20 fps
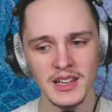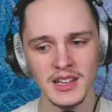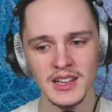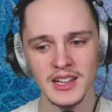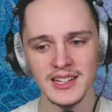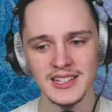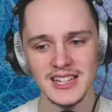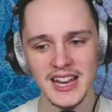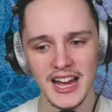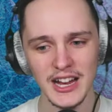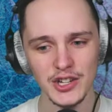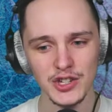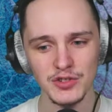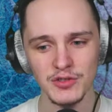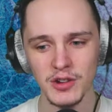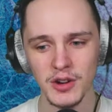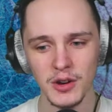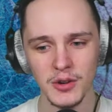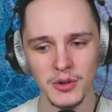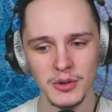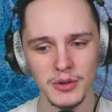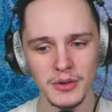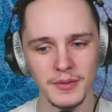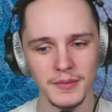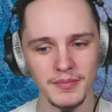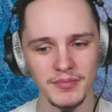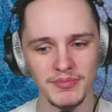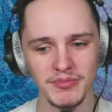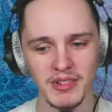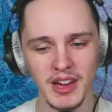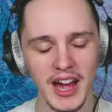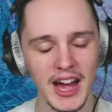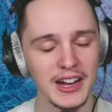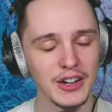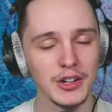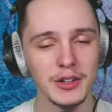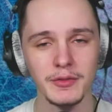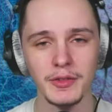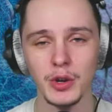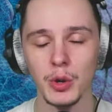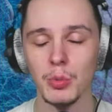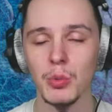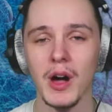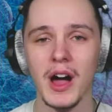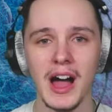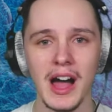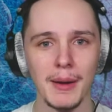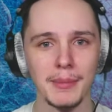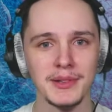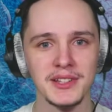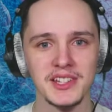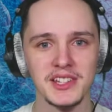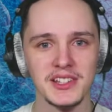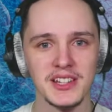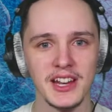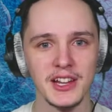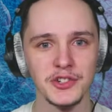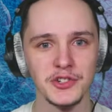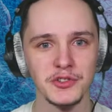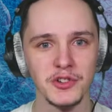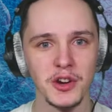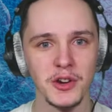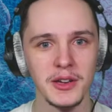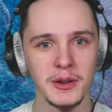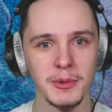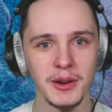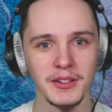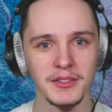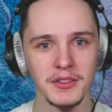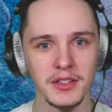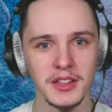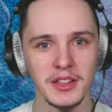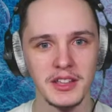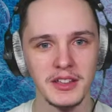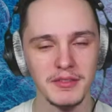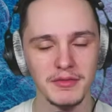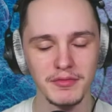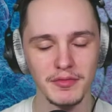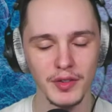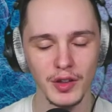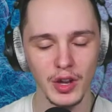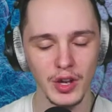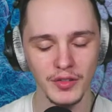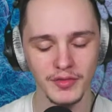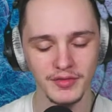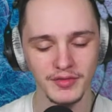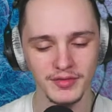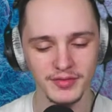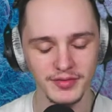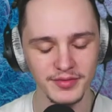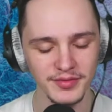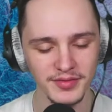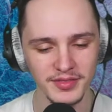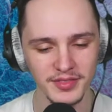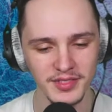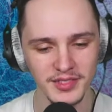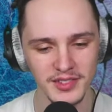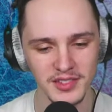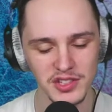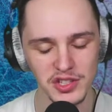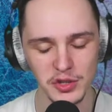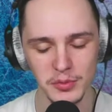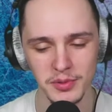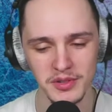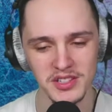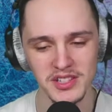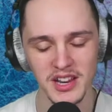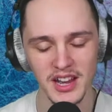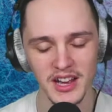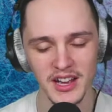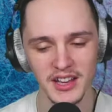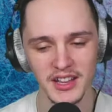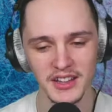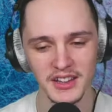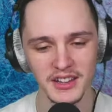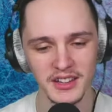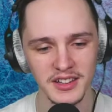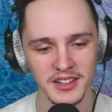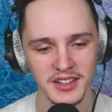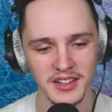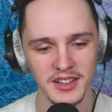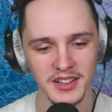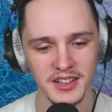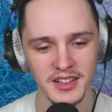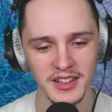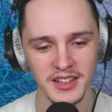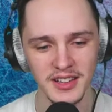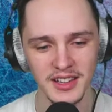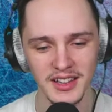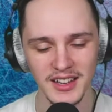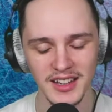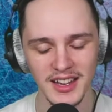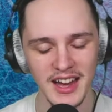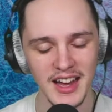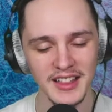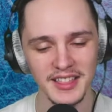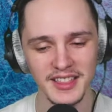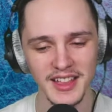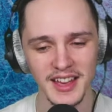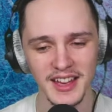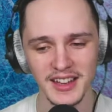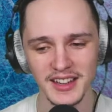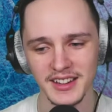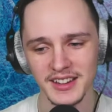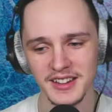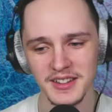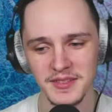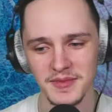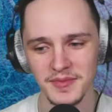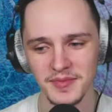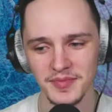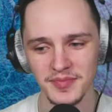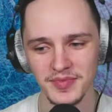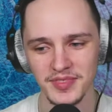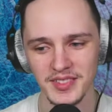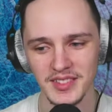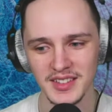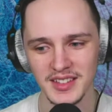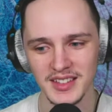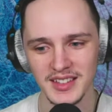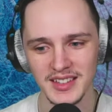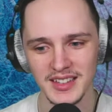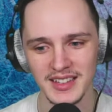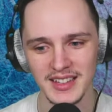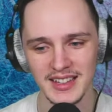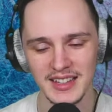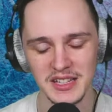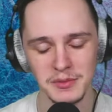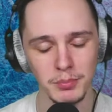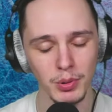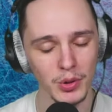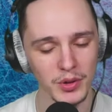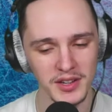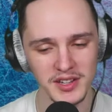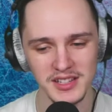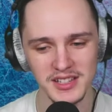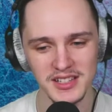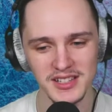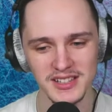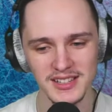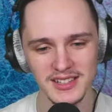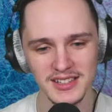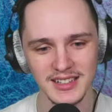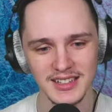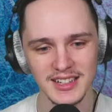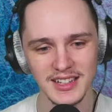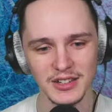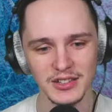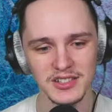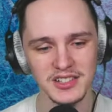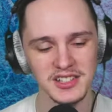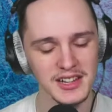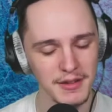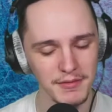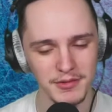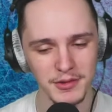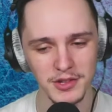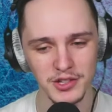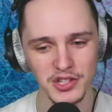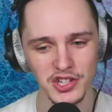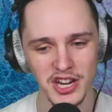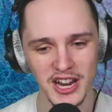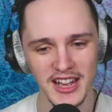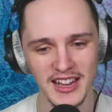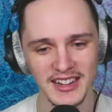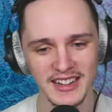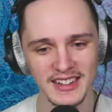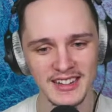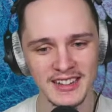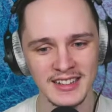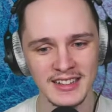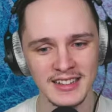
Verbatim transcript: Tanjiro, I don't even know what happened to Tanjiro. He went full-on Super Saiyan, and then he's poisoned, and he got stabbed through the chin.